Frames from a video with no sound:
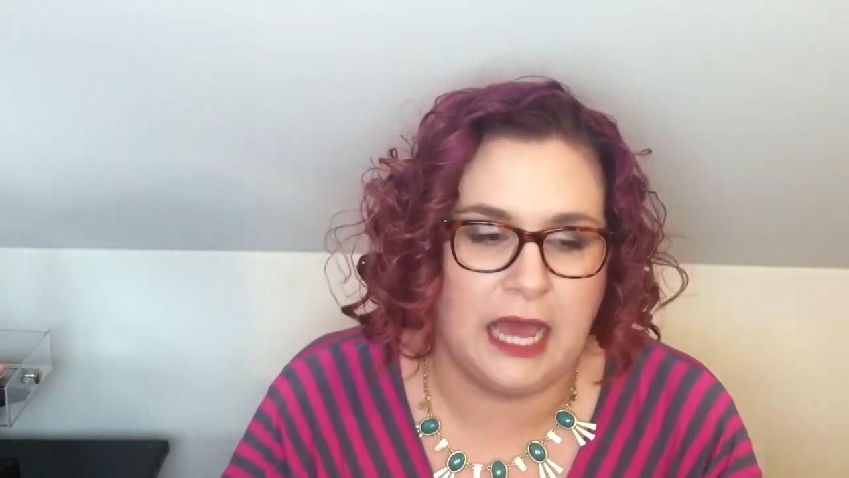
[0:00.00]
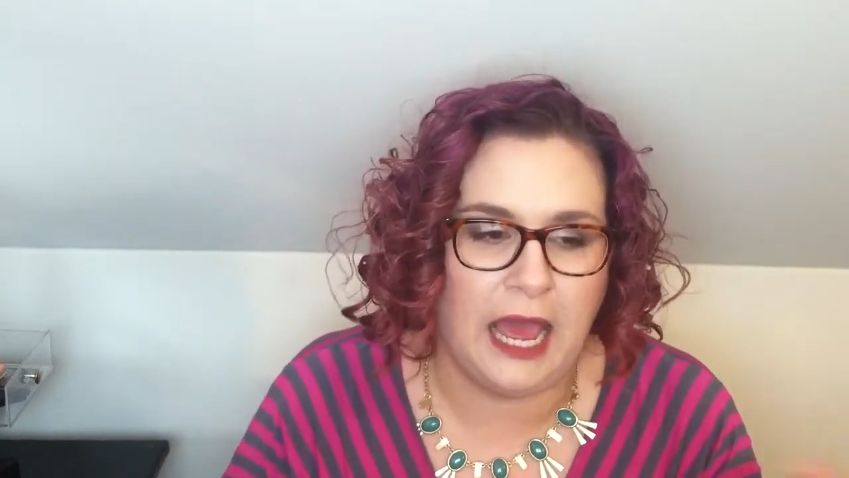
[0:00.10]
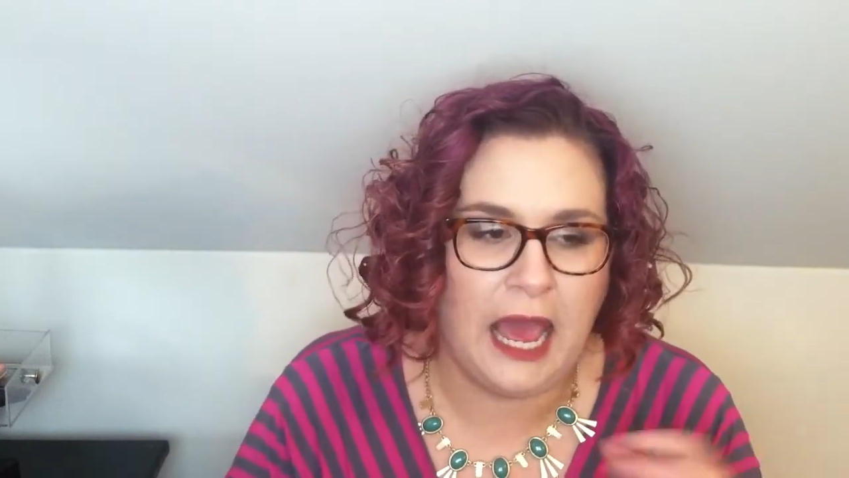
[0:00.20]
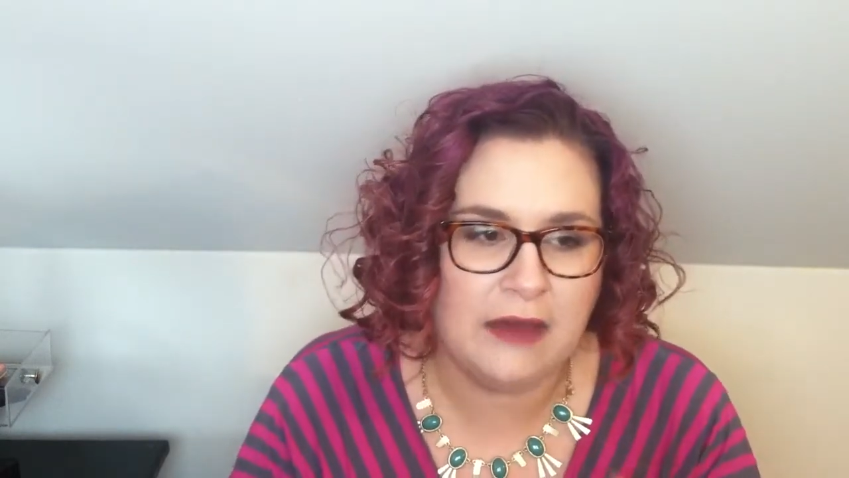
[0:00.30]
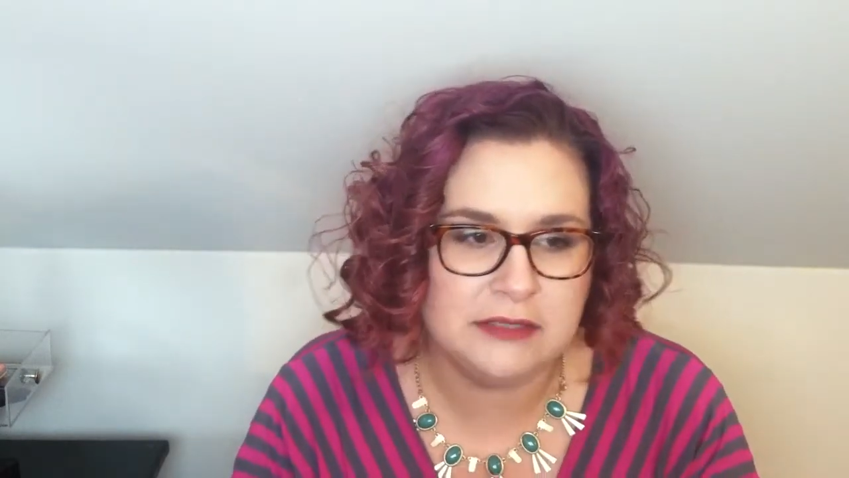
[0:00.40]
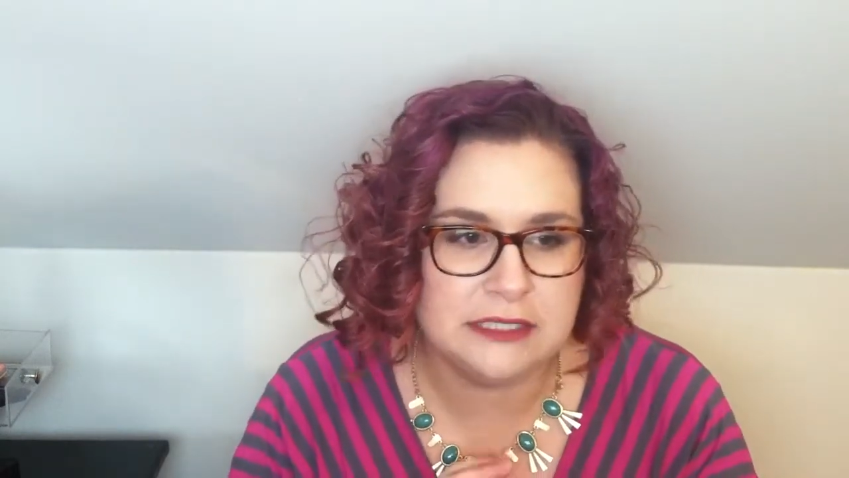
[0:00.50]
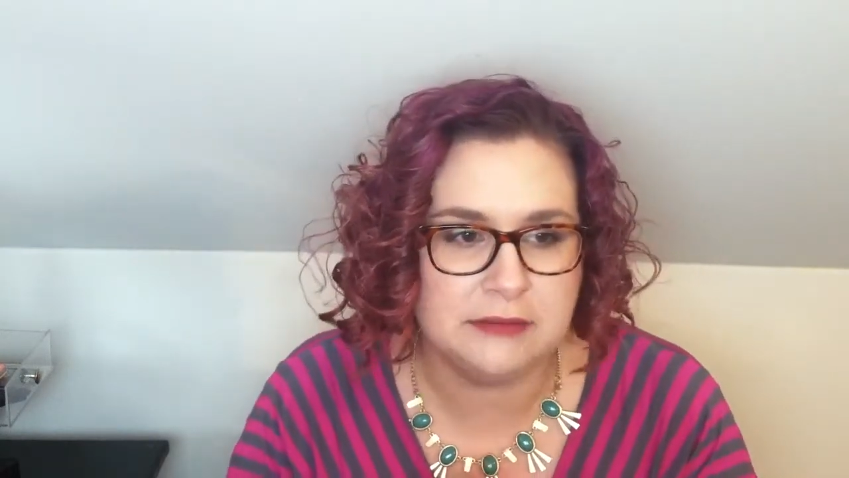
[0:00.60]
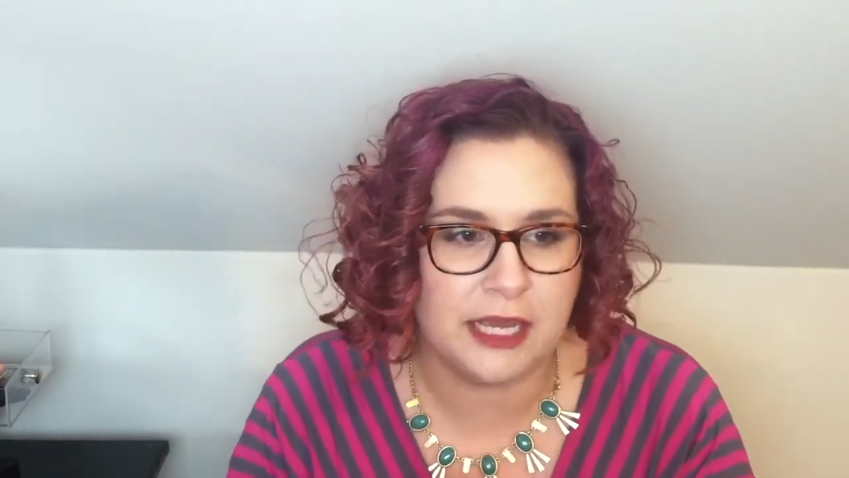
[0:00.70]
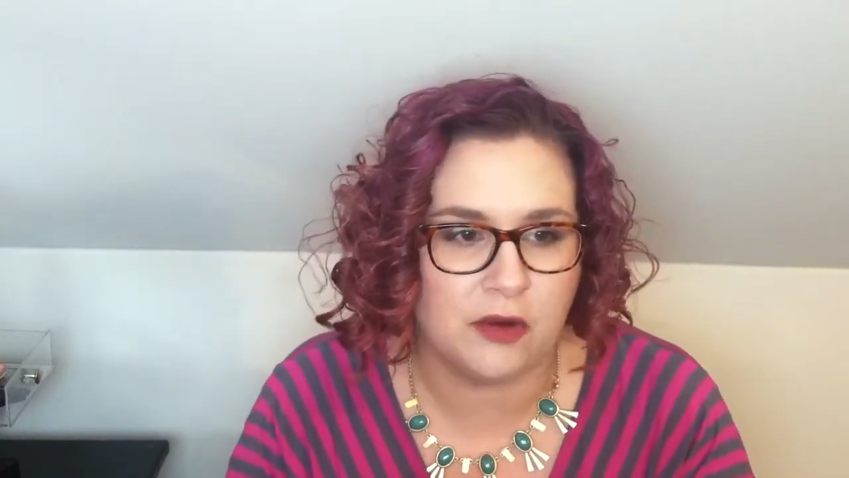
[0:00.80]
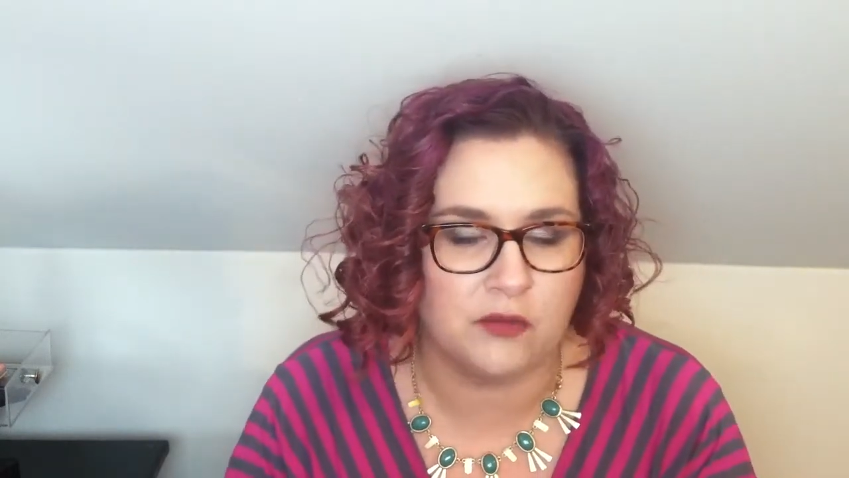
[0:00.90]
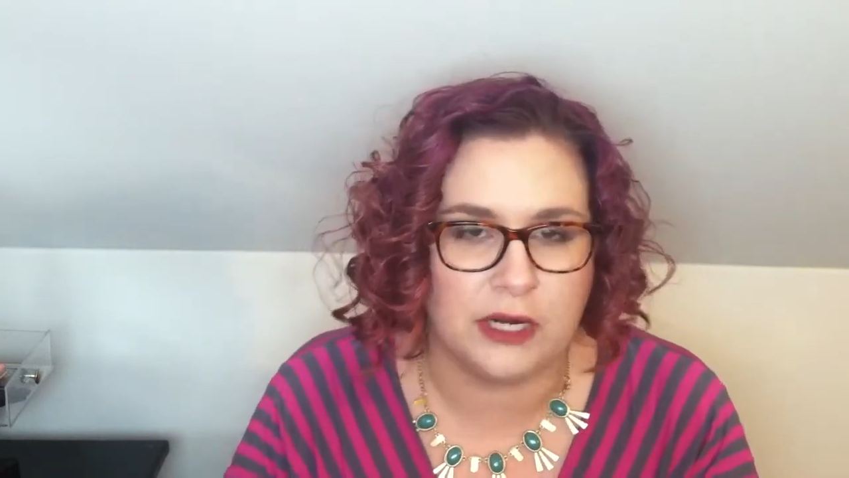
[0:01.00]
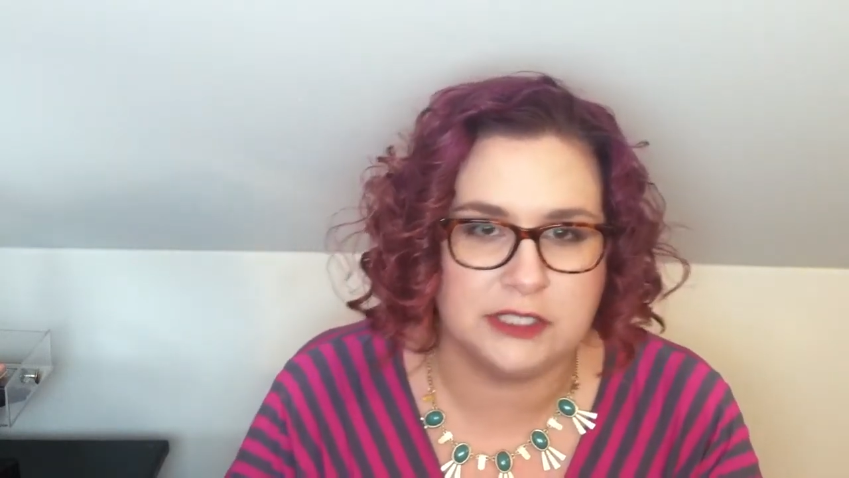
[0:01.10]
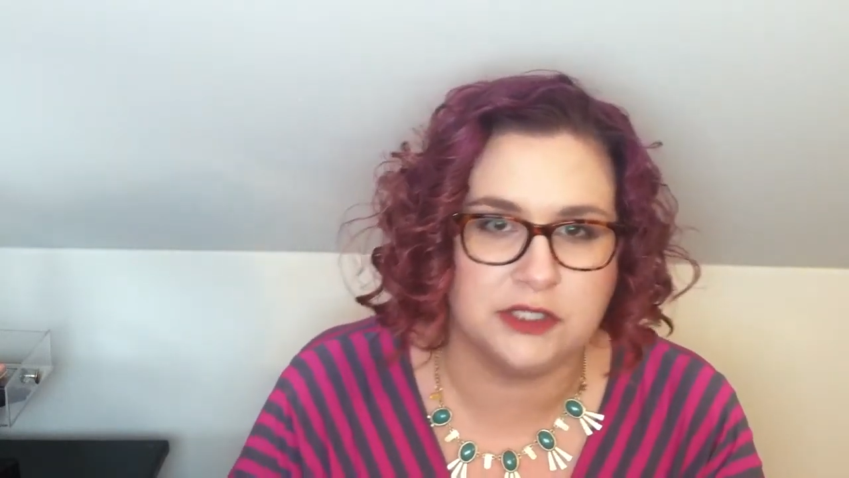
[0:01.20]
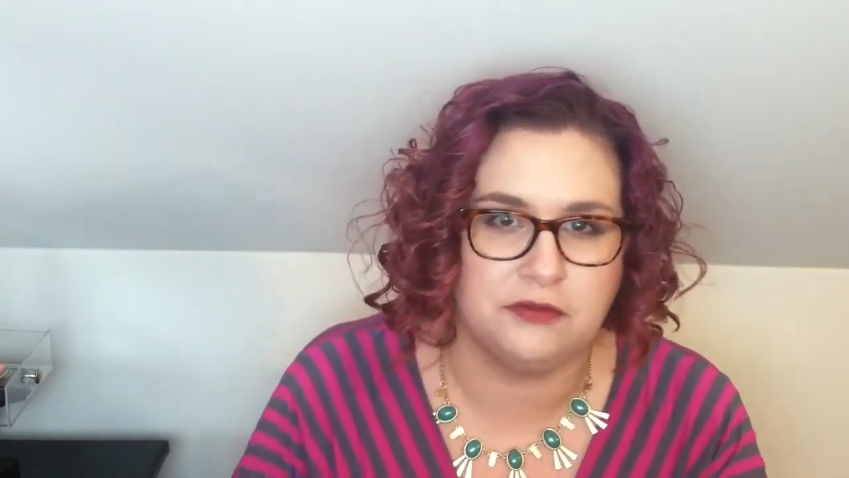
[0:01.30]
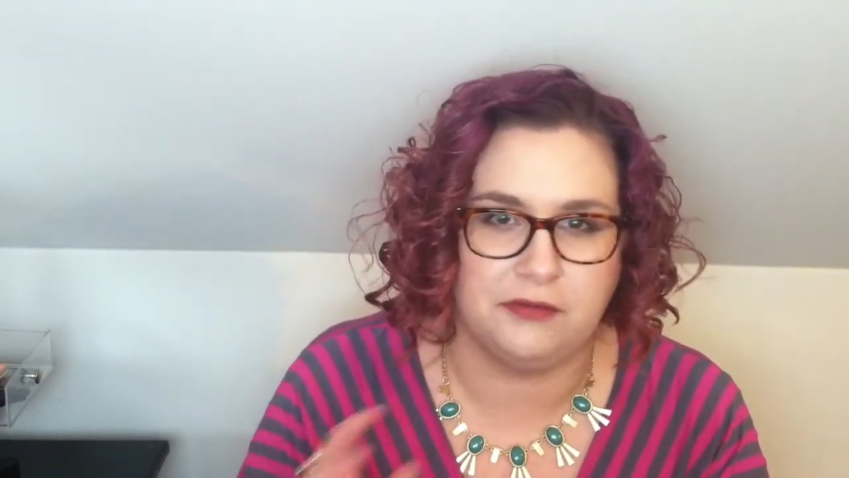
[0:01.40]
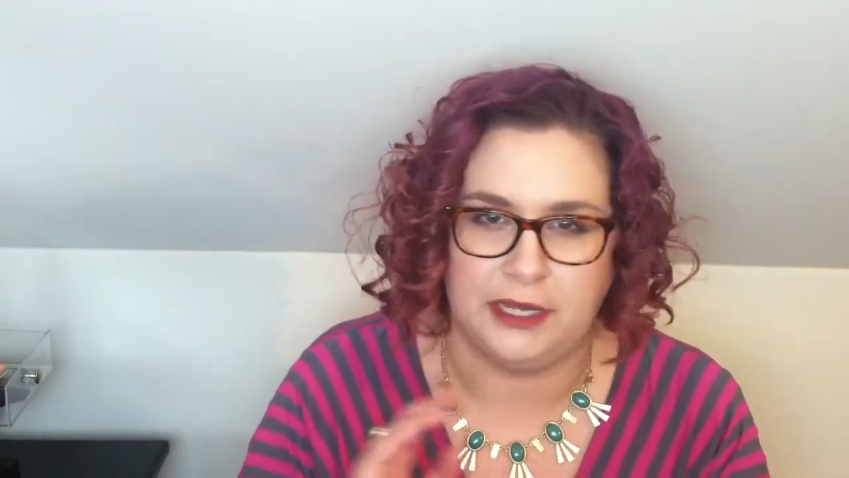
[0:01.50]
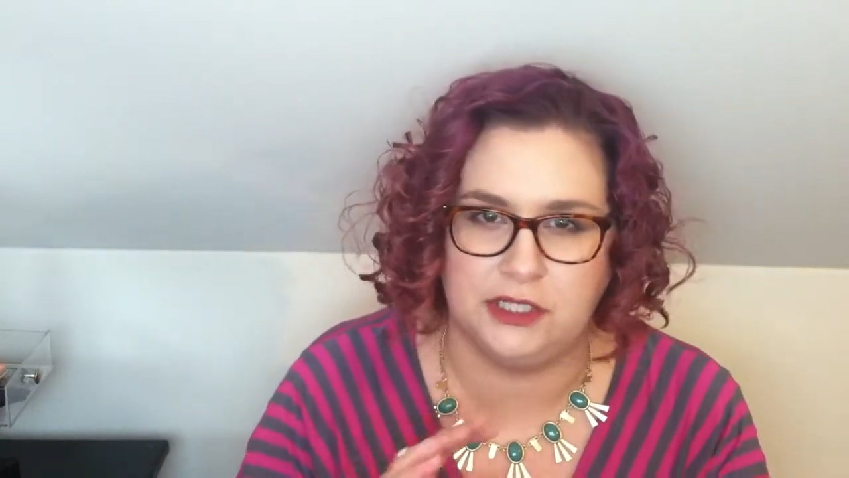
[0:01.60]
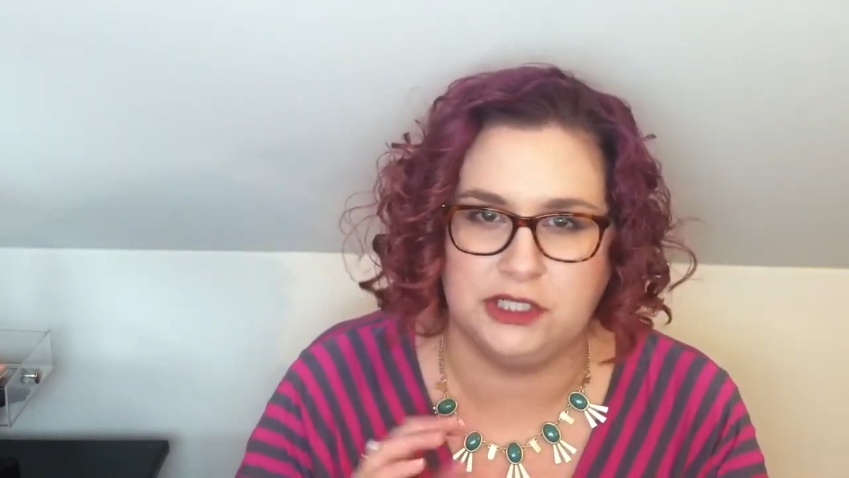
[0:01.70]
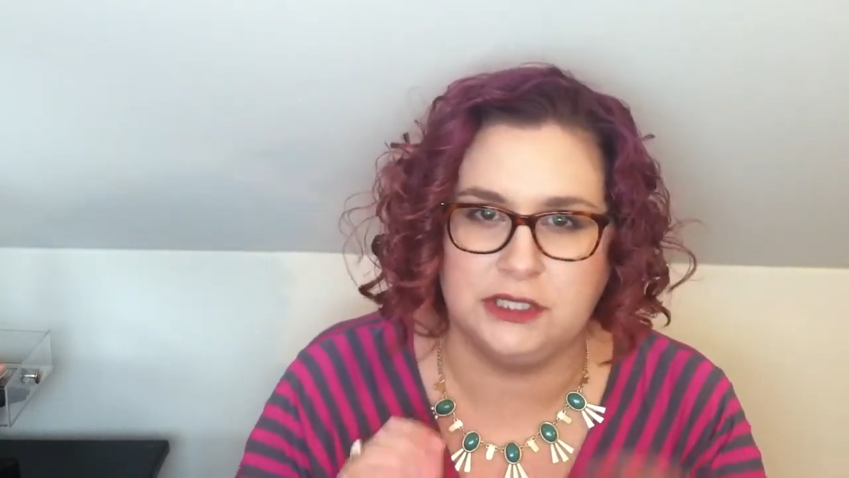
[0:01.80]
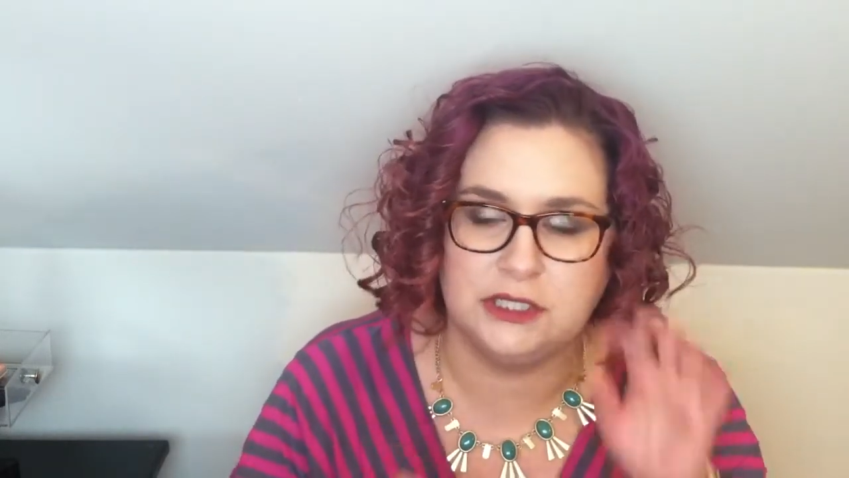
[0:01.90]
I have some like
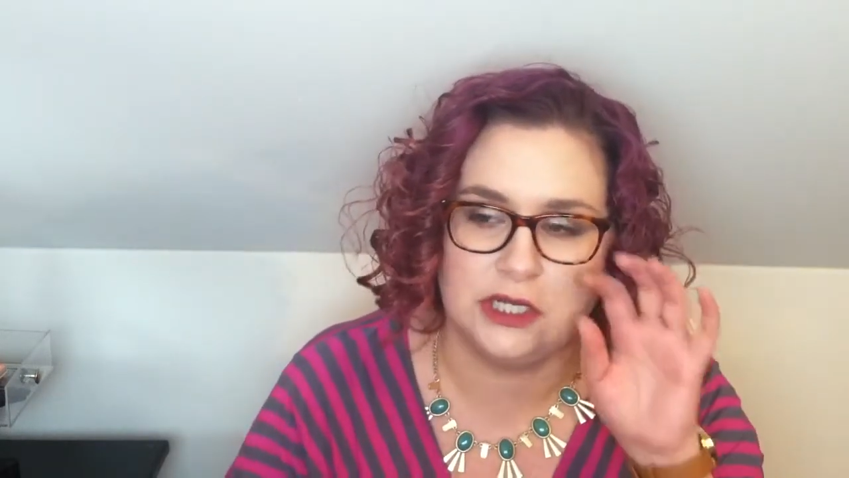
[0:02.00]
reservations